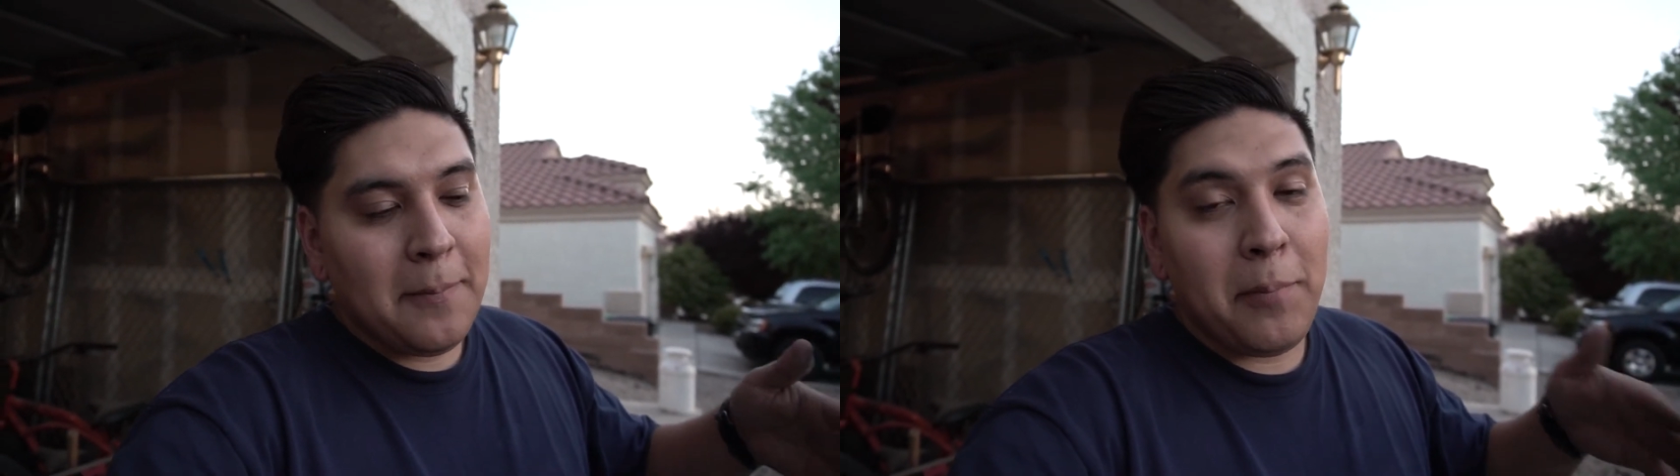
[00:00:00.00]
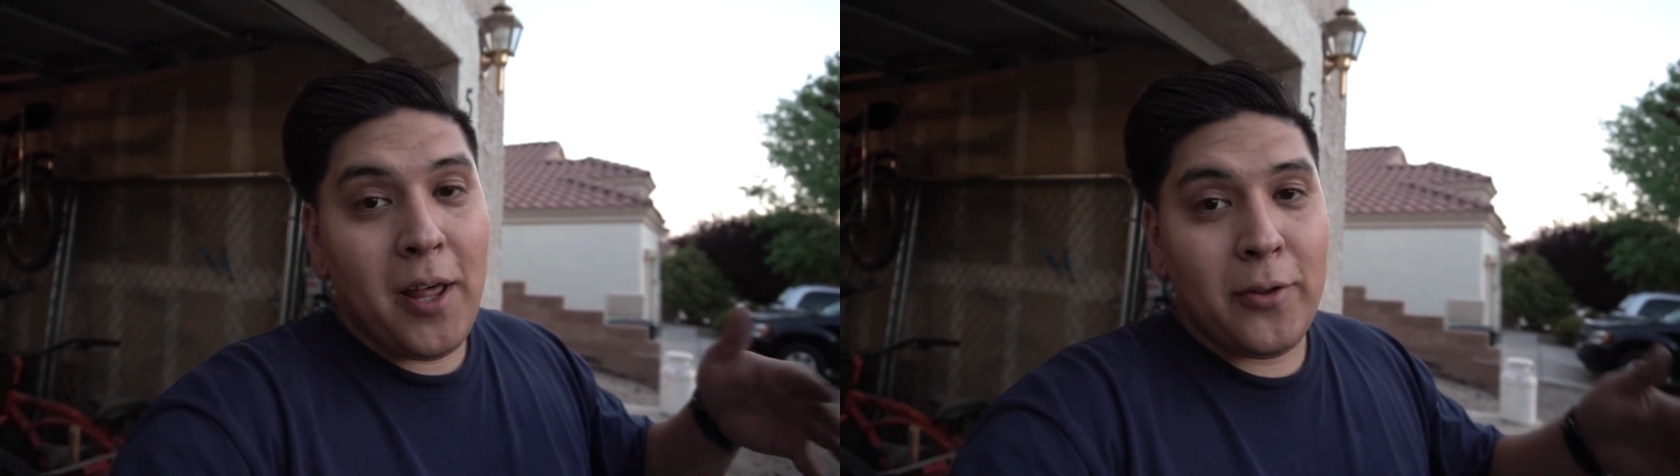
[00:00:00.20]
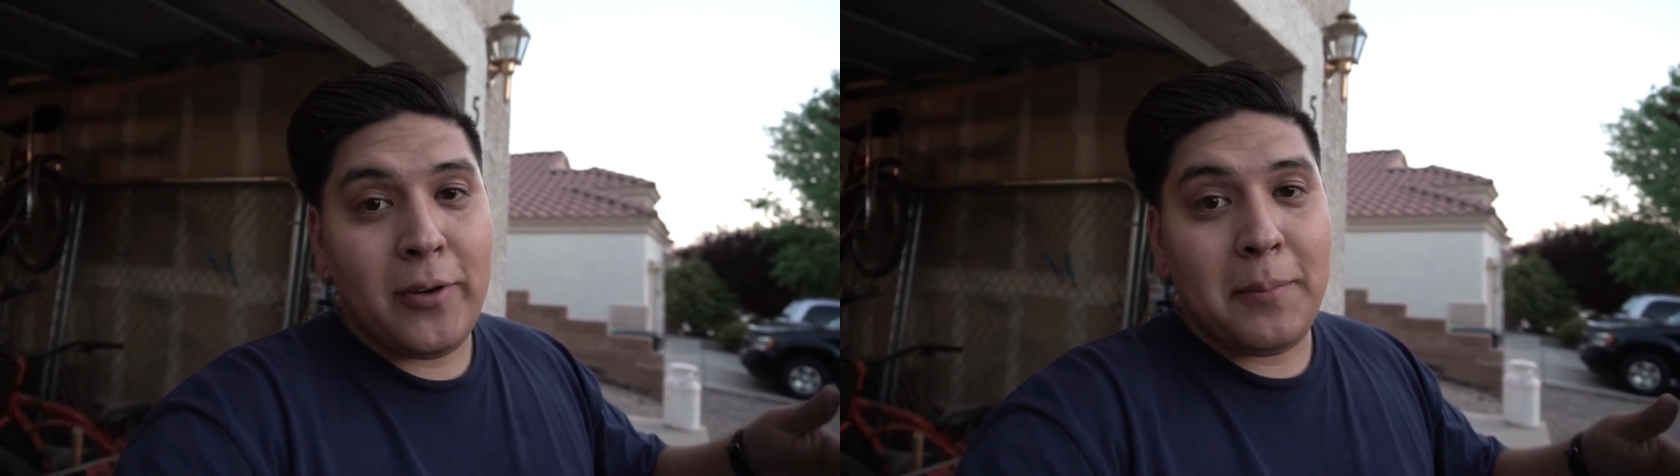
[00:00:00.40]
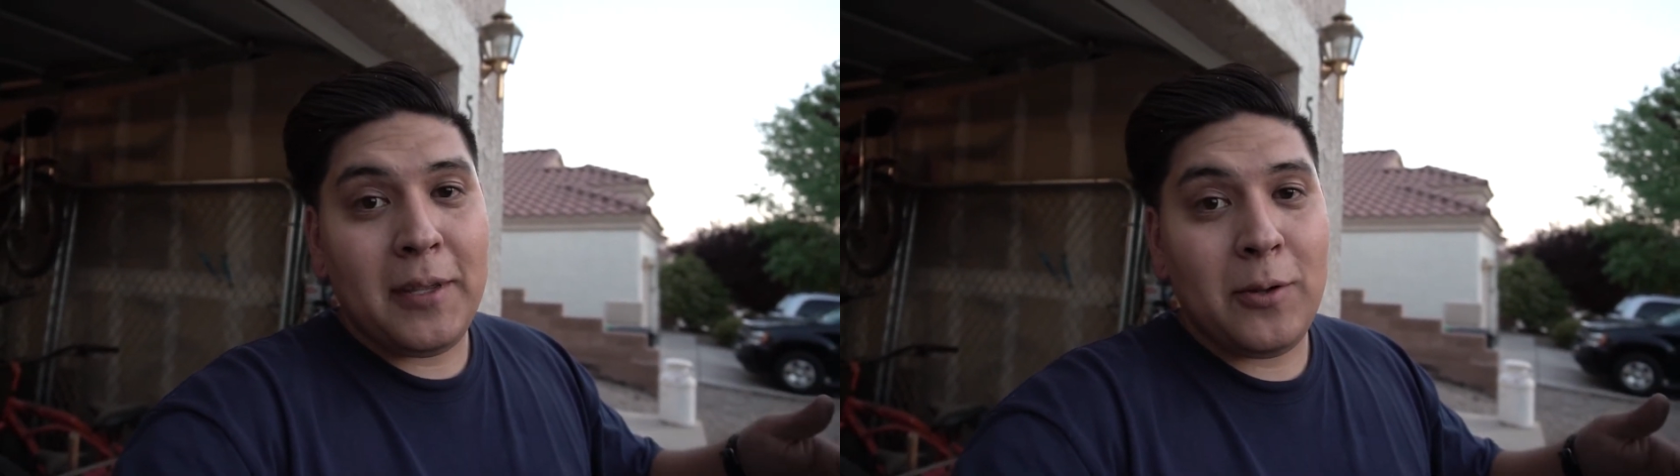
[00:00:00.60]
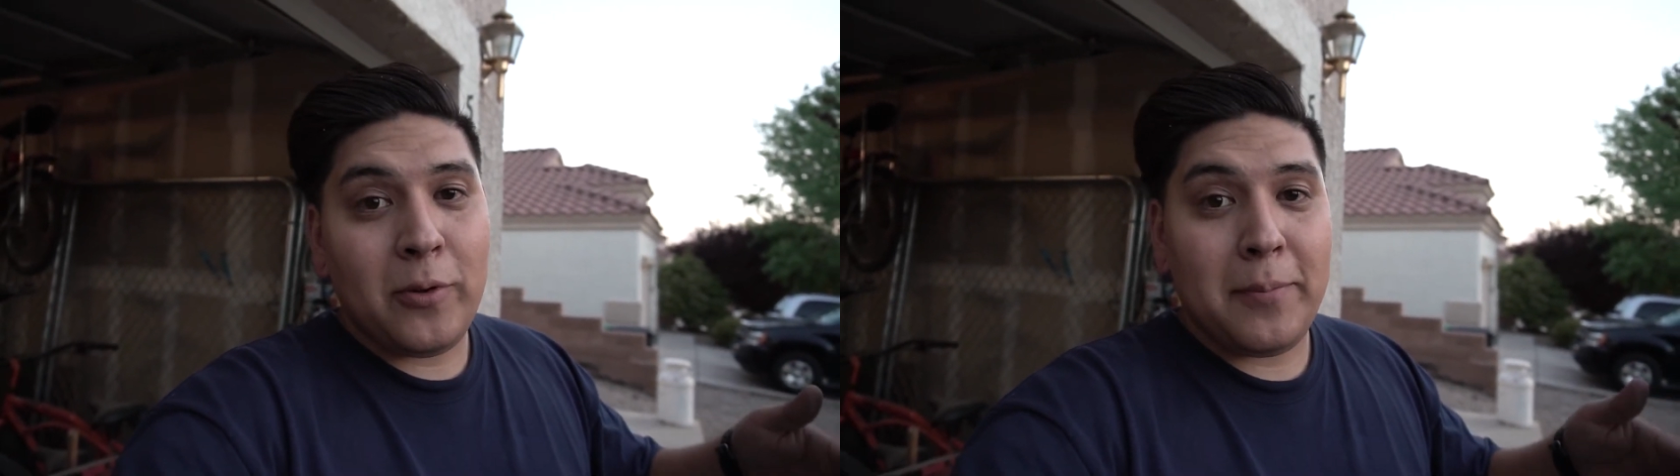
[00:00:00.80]
bothering
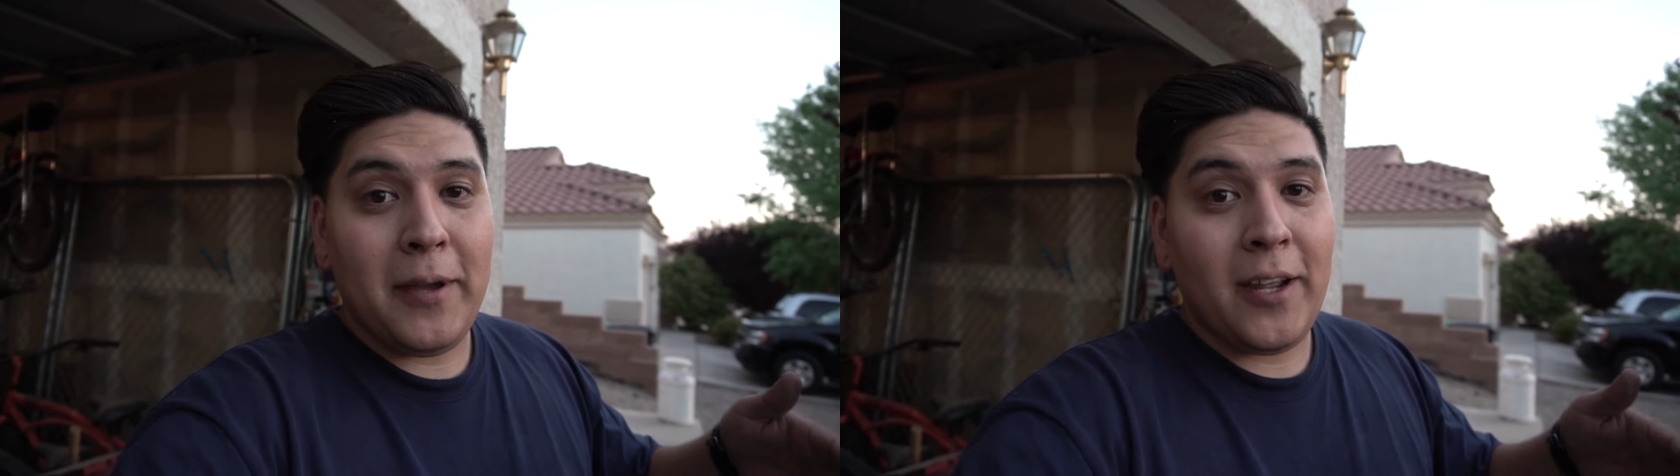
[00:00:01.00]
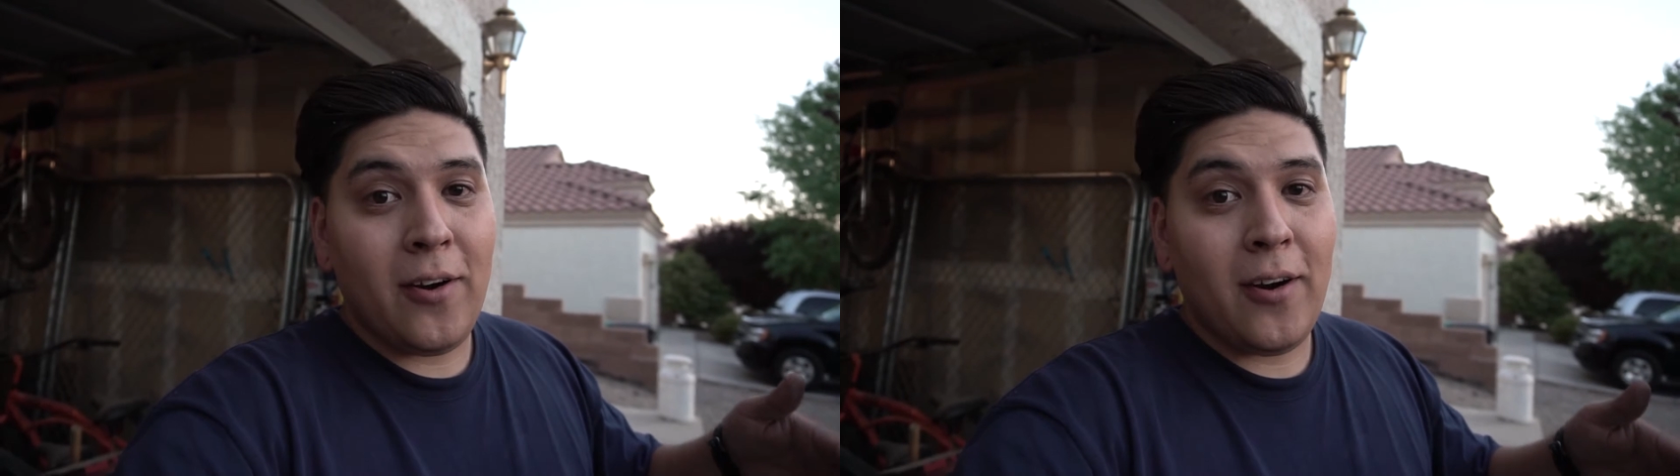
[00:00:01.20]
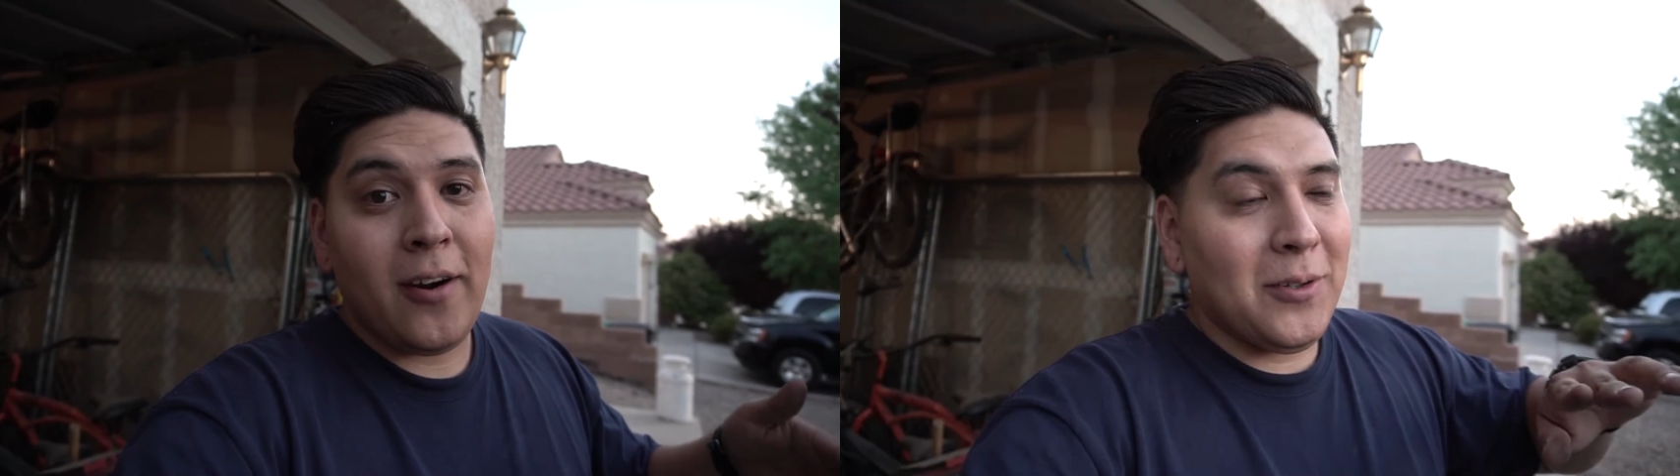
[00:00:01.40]
me with my car.